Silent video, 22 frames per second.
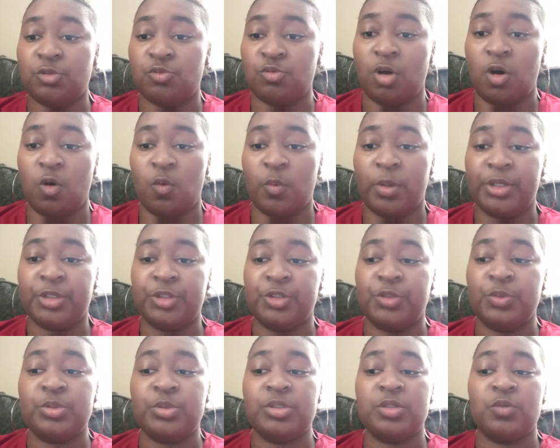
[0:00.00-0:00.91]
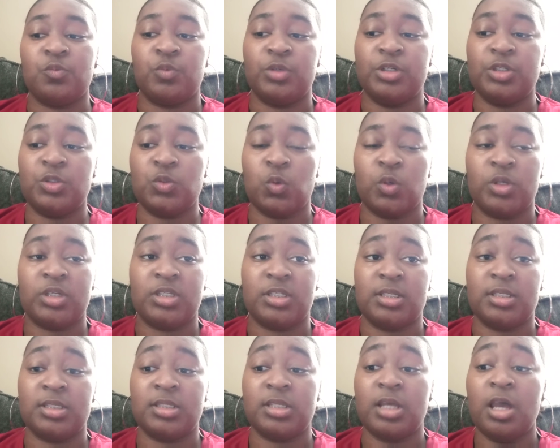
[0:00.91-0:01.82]
growing due to
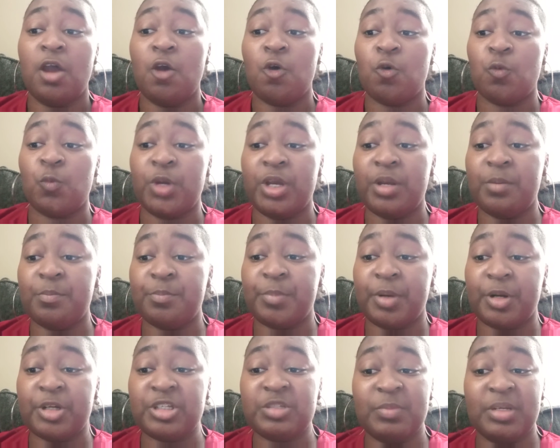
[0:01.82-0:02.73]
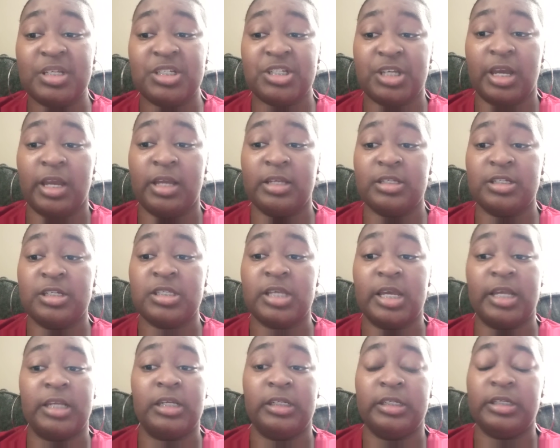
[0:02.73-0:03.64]
resources, reimbursement changes,
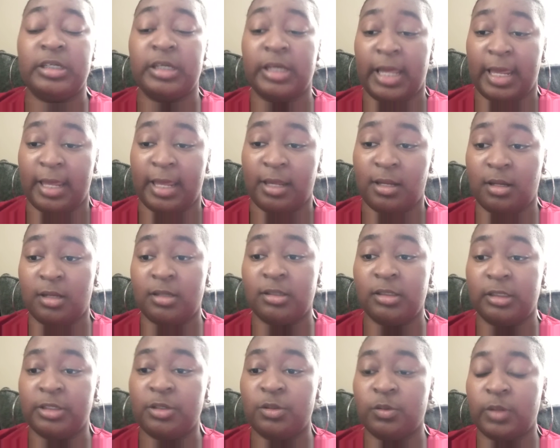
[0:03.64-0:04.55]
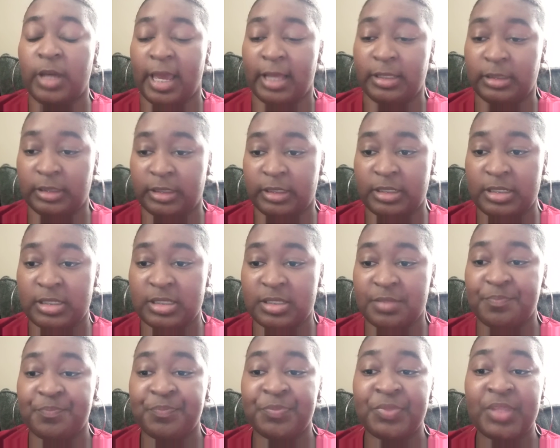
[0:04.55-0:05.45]
and
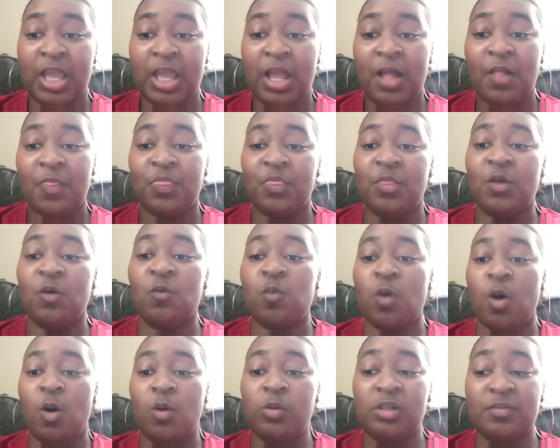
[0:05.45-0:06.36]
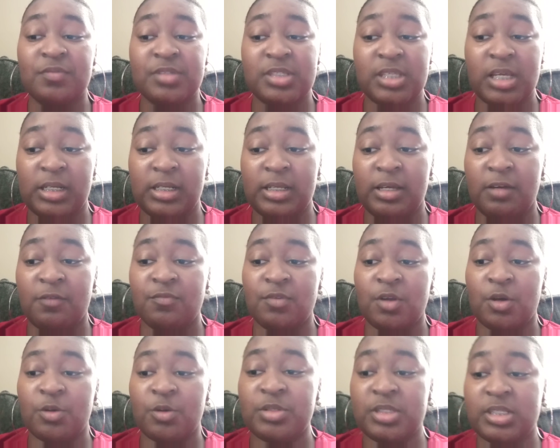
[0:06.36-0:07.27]
legalities. The role of telehealth
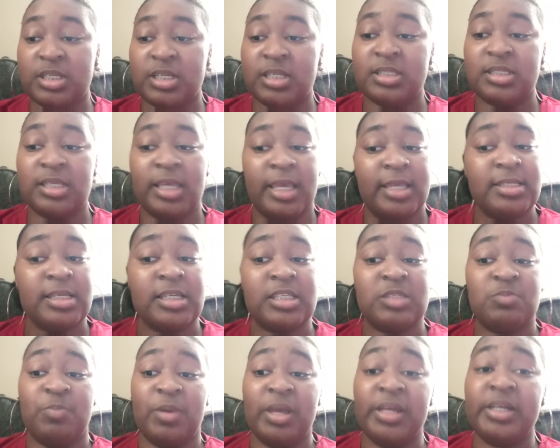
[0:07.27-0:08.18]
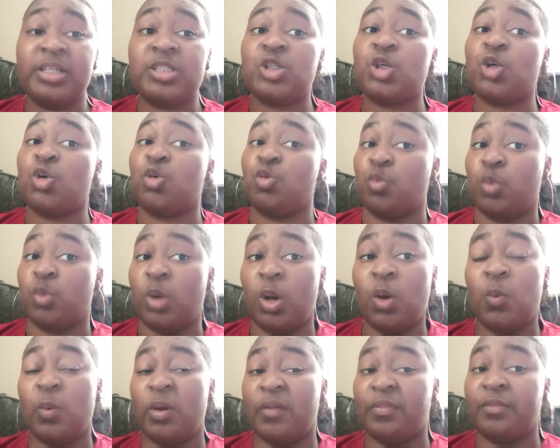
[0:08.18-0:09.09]
nurses is expected to
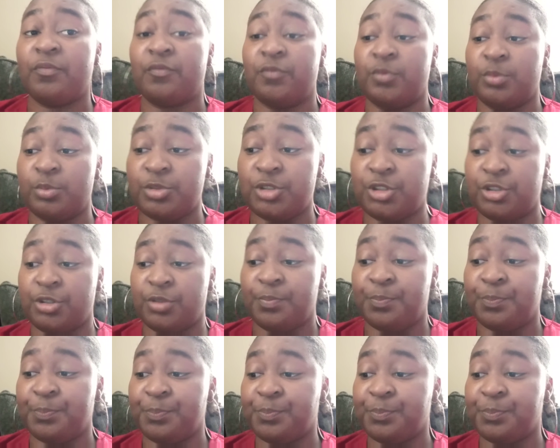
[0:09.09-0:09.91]
grow in the future.